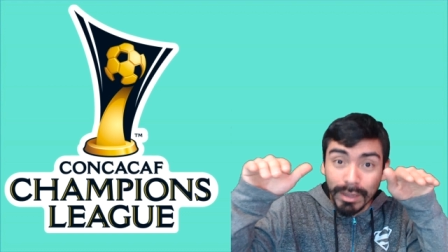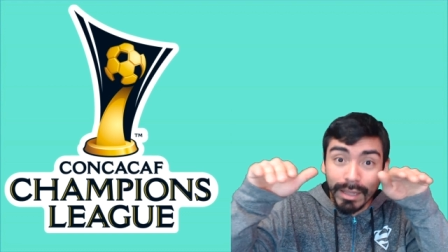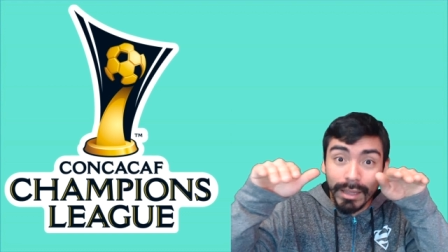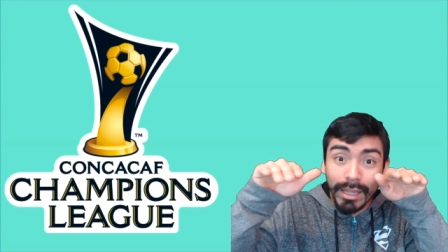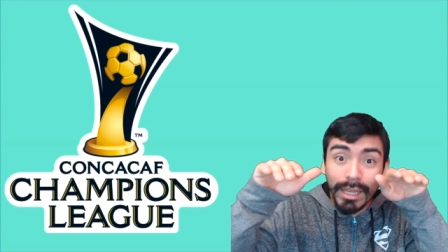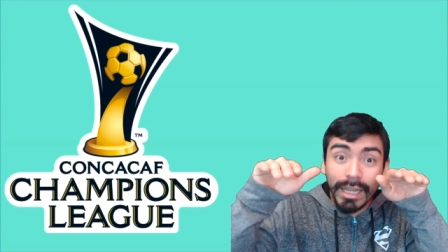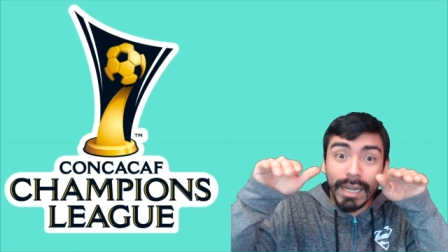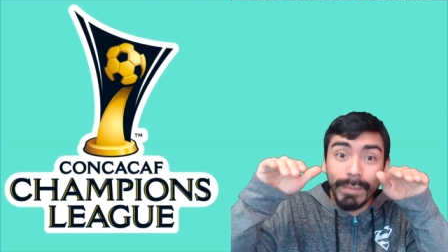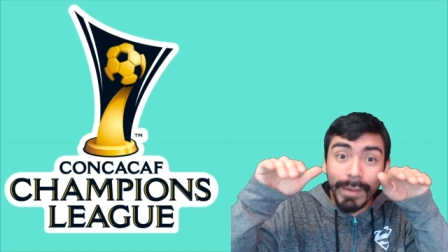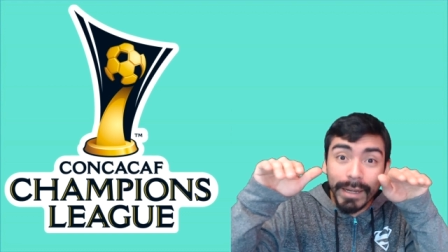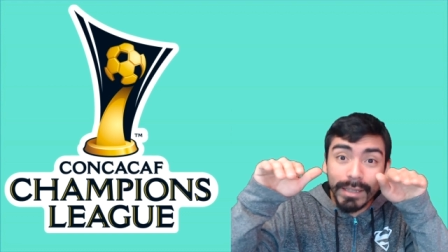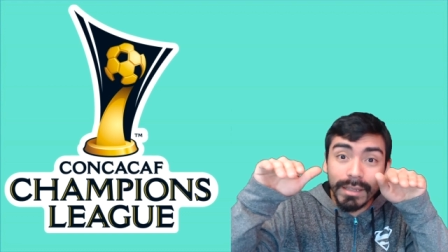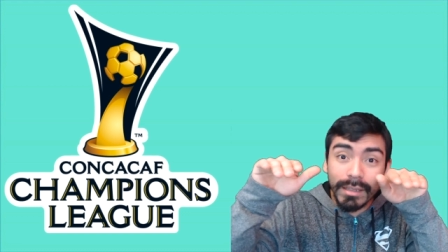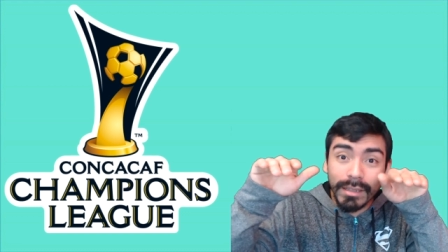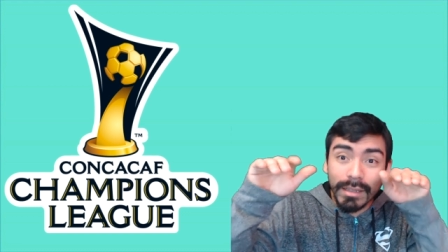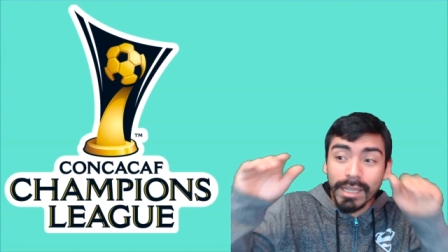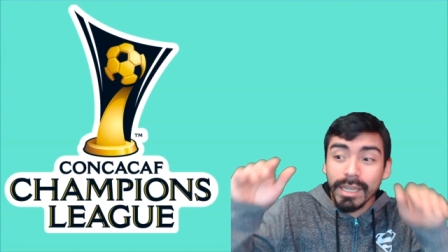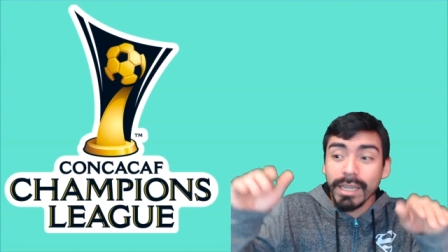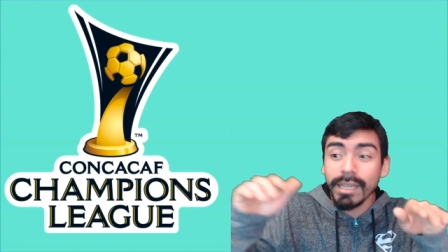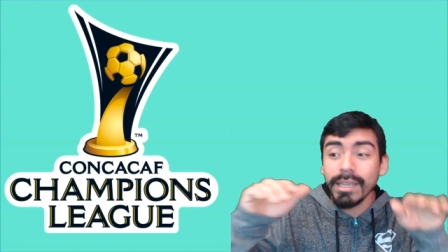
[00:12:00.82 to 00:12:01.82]
the Liga
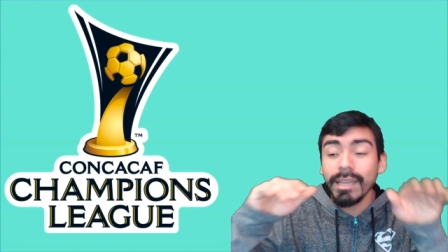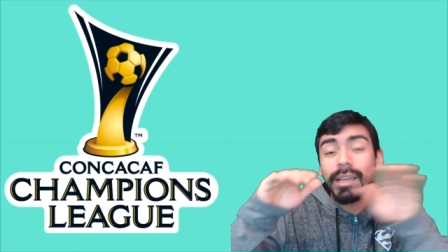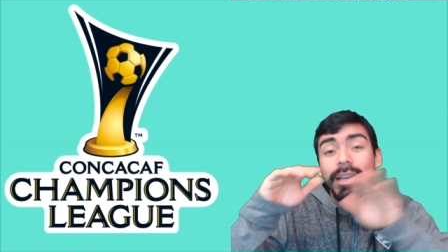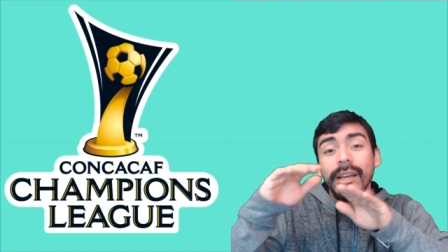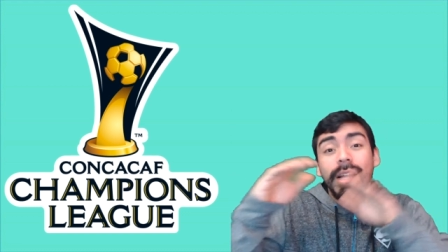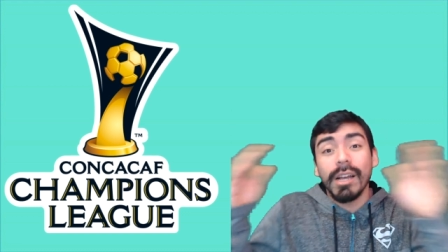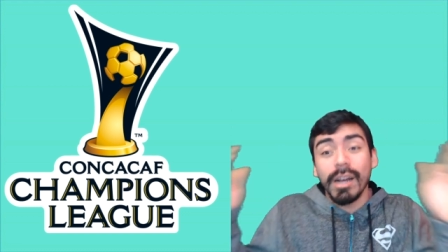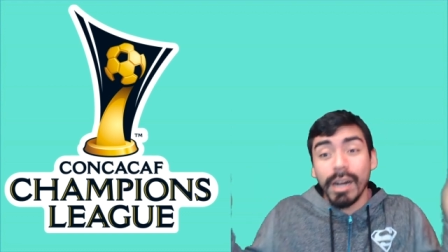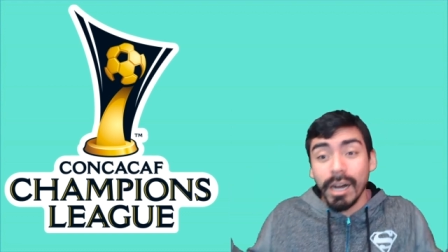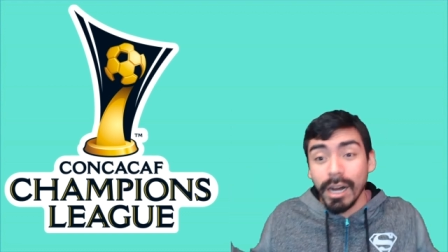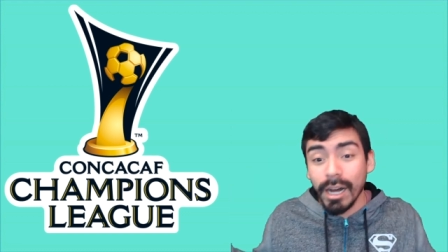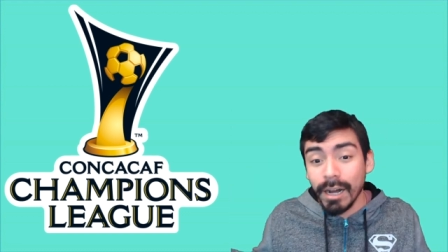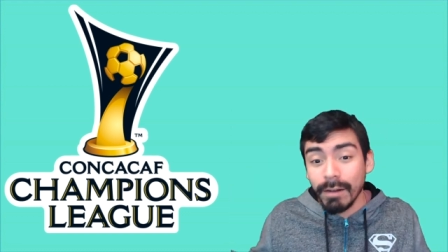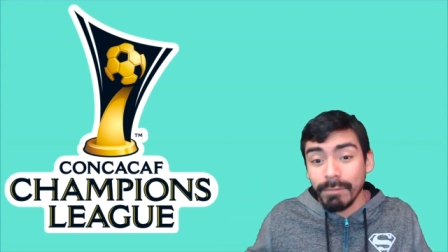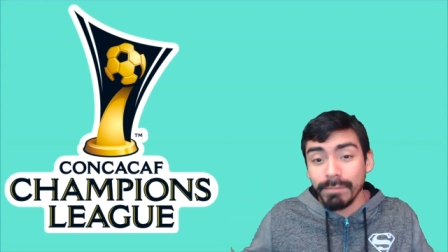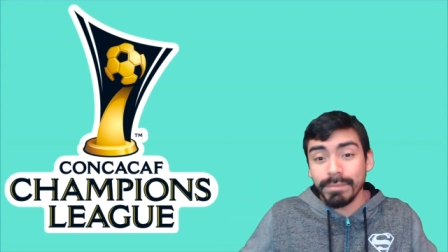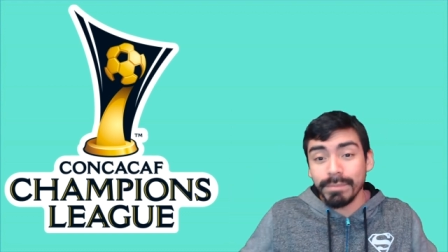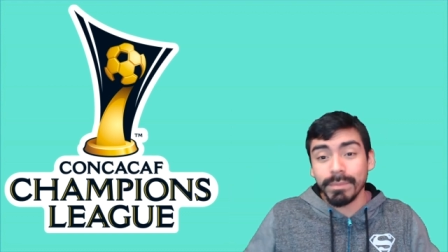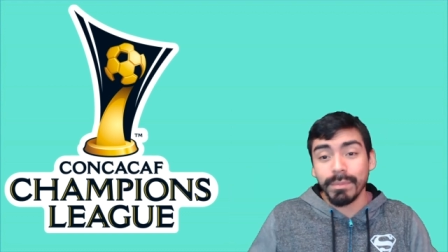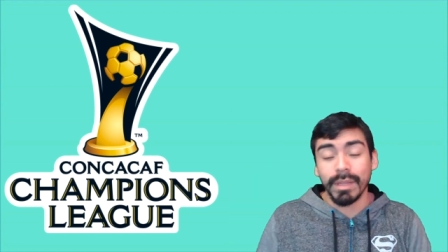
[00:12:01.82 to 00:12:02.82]
MX's league.
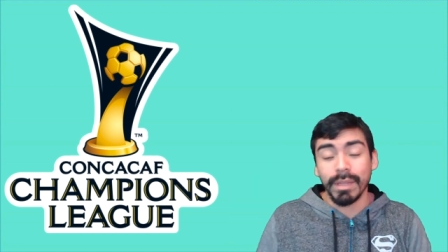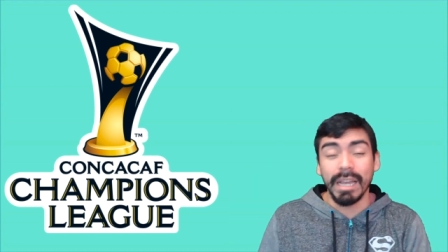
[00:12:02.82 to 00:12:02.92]
Uh,